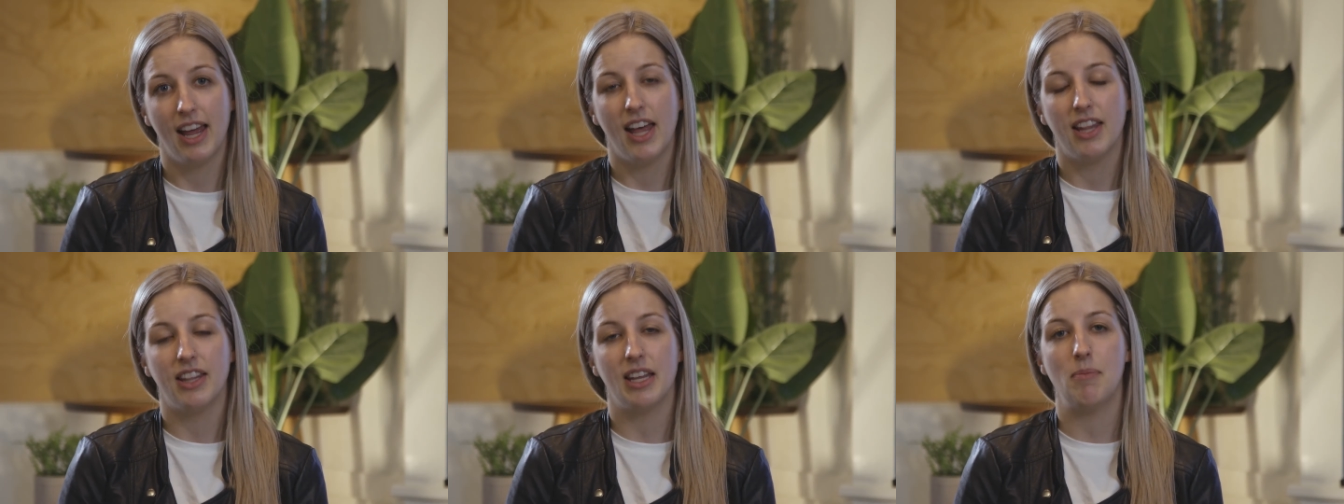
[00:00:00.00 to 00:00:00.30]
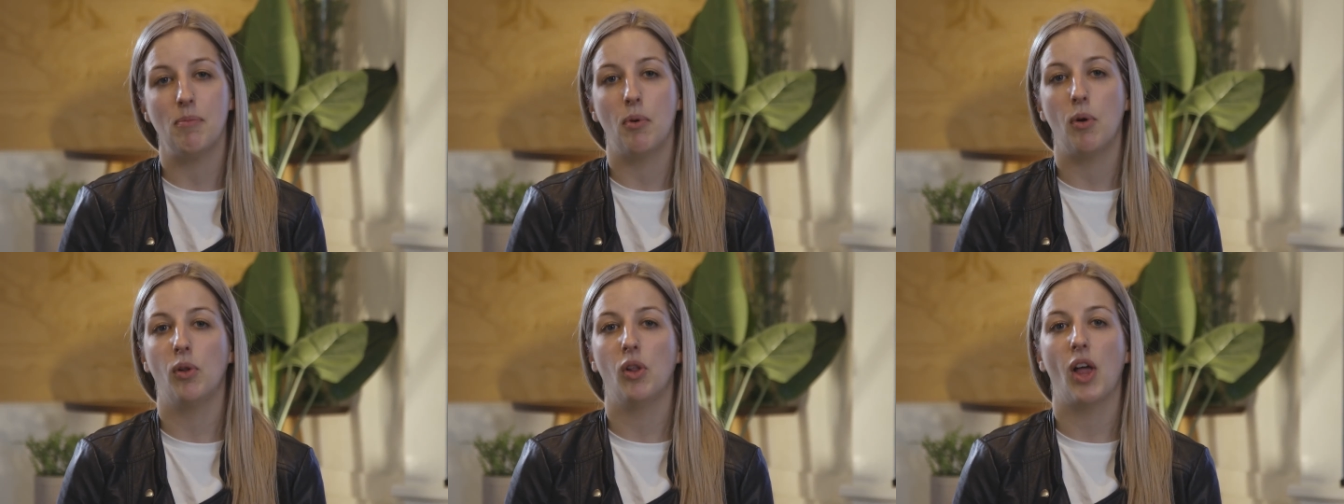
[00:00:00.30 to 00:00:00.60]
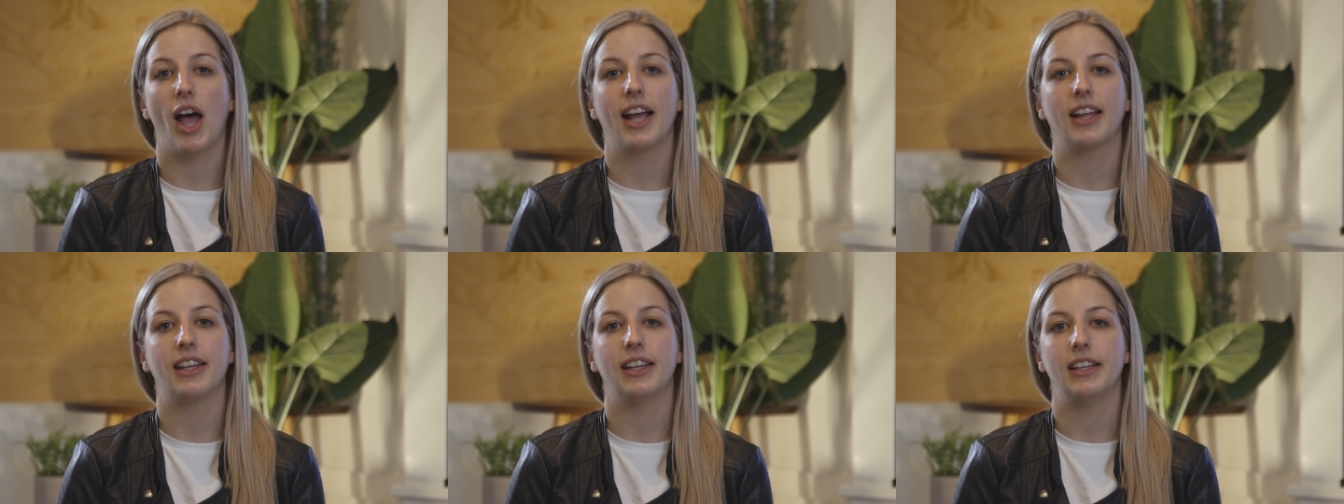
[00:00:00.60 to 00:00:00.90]
They're more
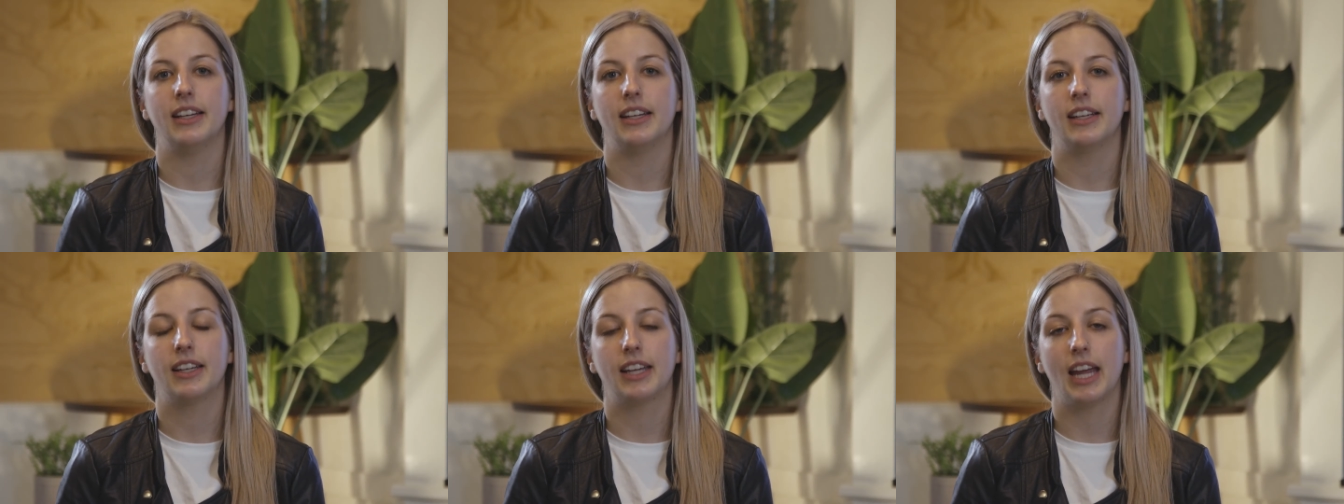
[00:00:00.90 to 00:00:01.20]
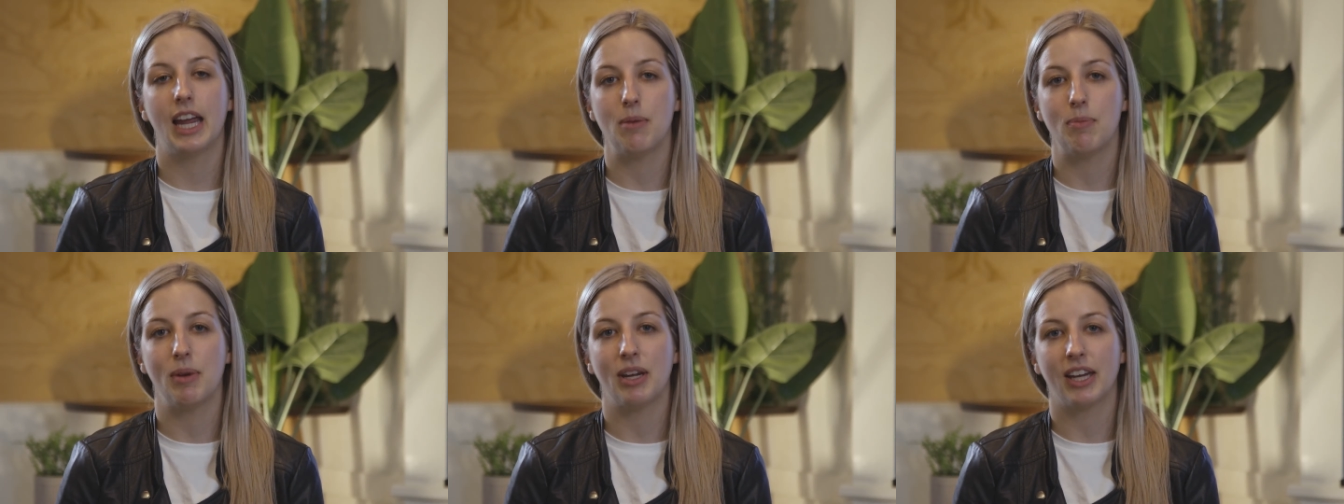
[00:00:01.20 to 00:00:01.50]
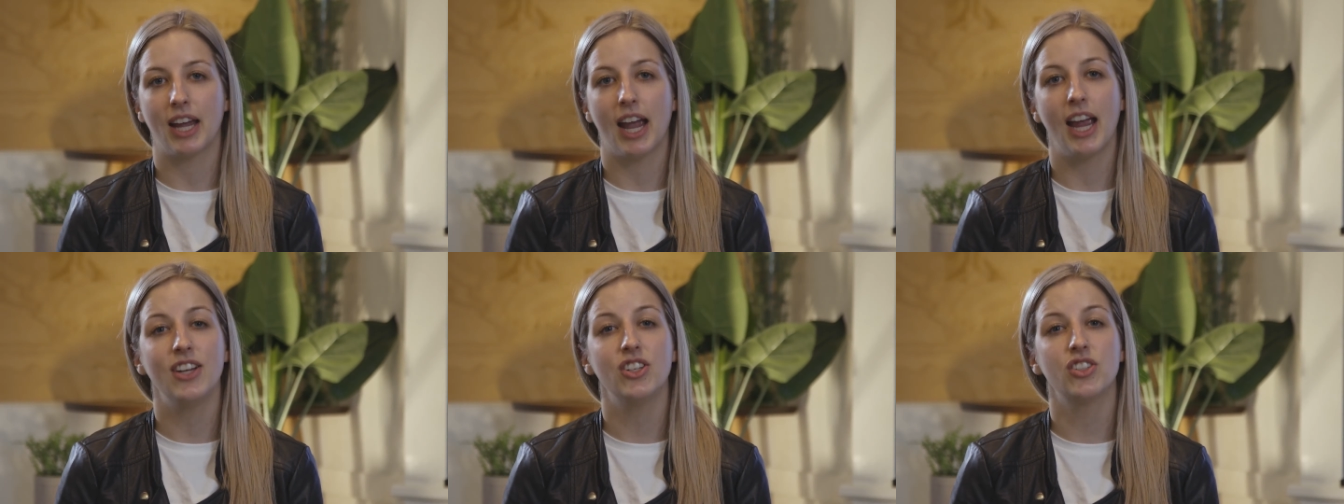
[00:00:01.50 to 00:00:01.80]
likely to keep
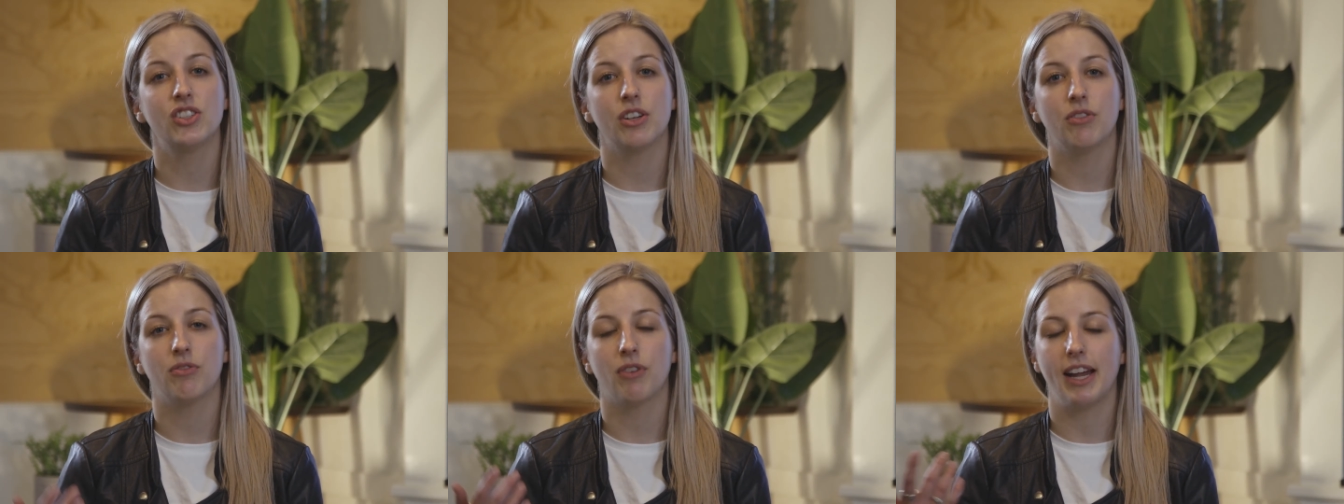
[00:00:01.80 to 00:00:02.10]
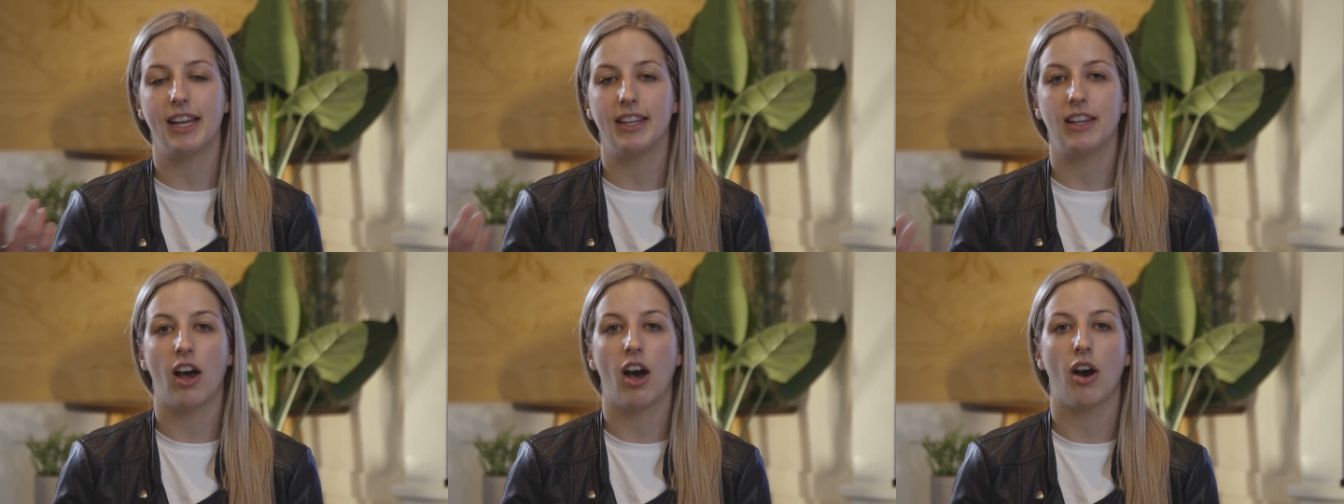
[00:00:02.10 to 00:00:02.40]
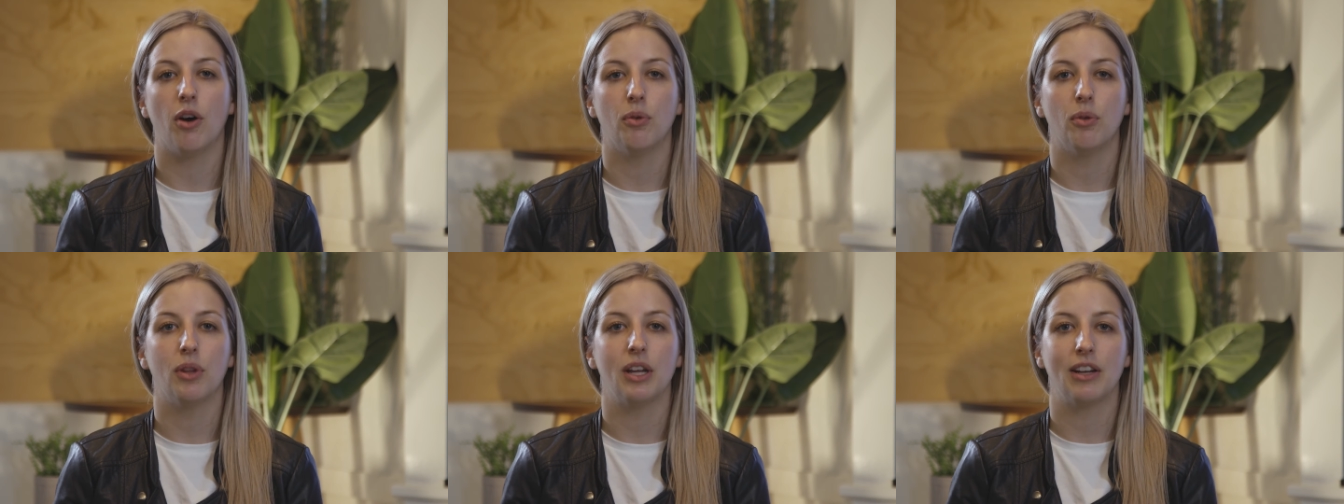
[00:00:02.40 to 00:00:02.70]
engaged and read the
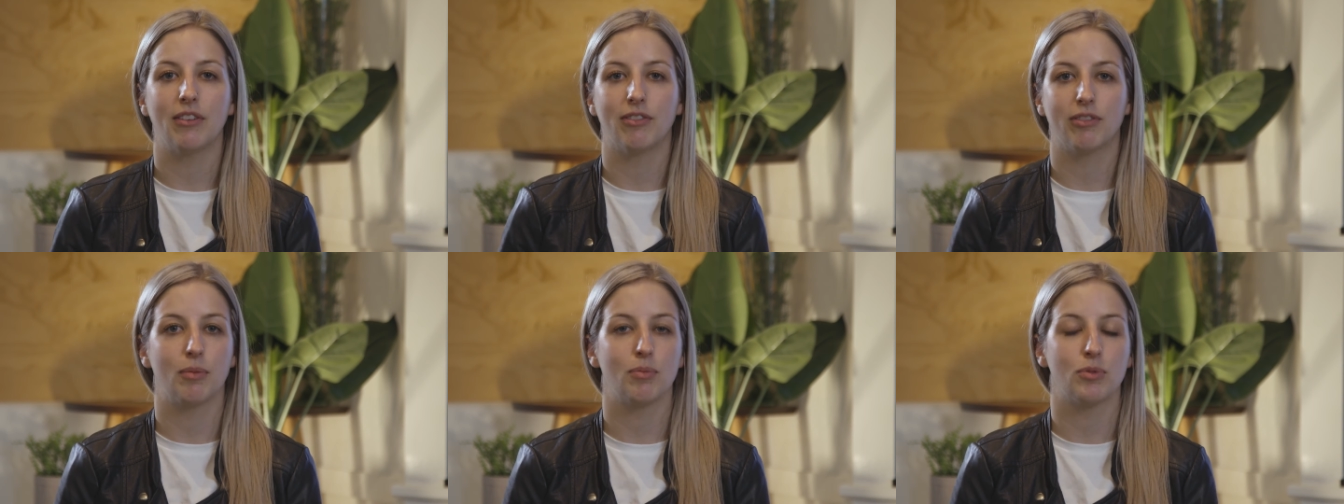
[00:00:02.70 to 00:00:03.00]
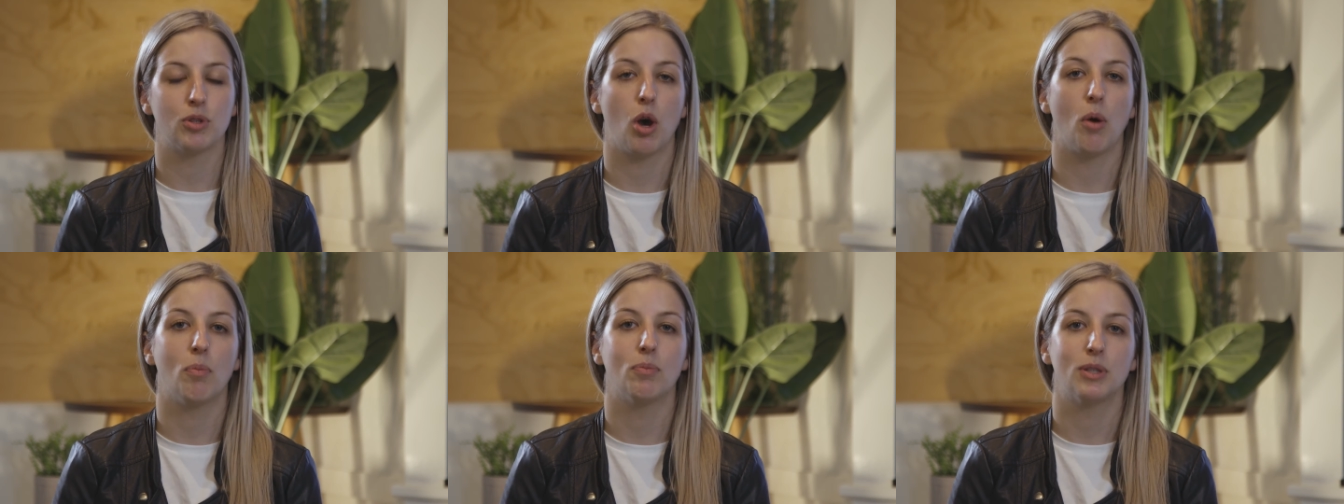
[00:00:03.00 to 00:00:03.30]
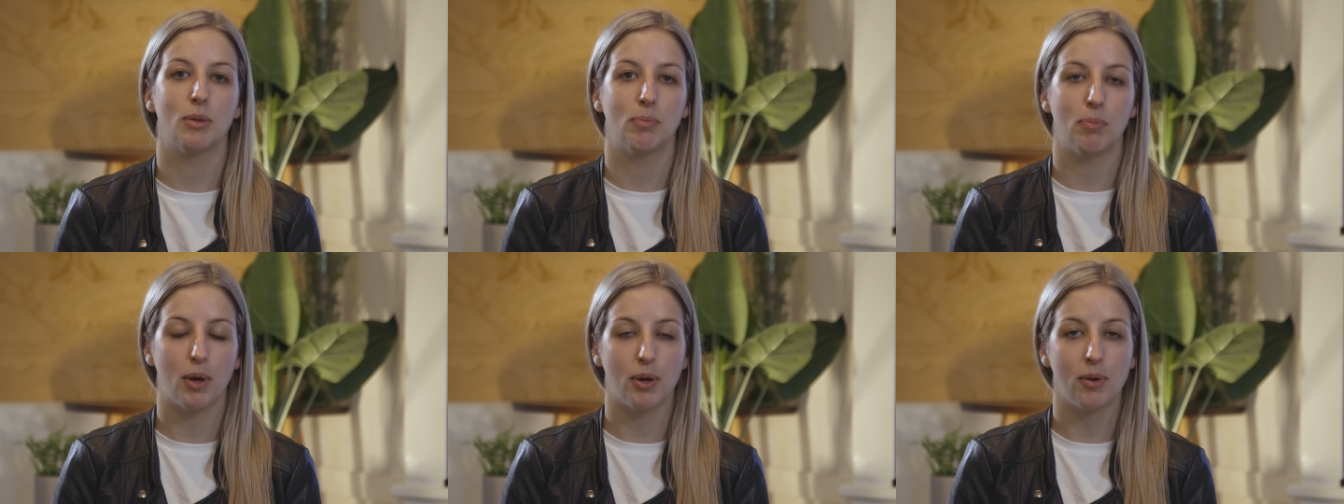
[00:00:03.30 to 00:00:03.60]
whole thing from top
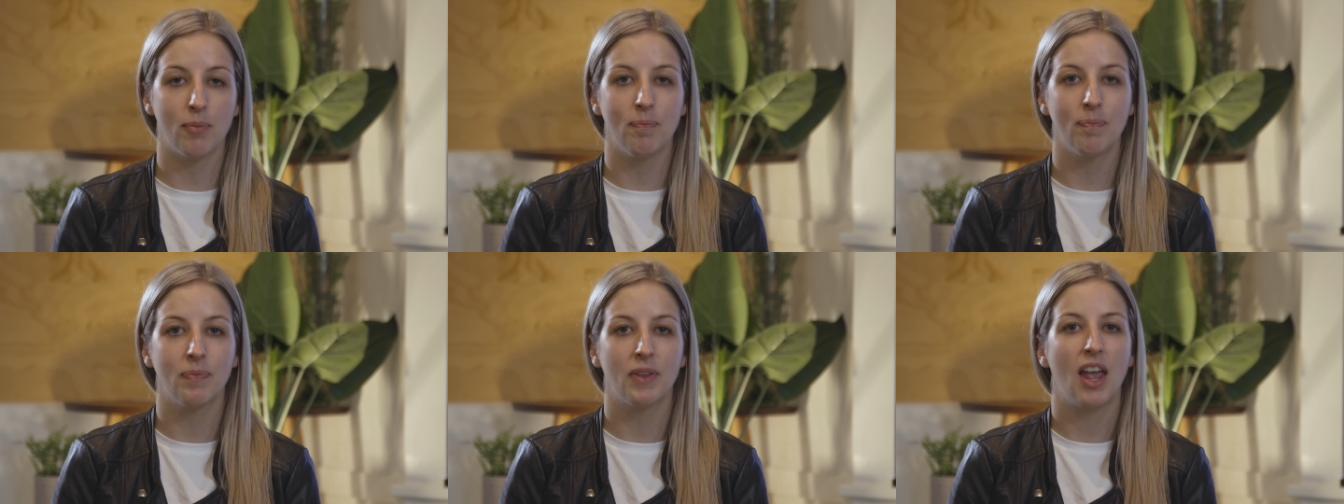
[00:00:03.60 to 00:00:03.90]
to bottom.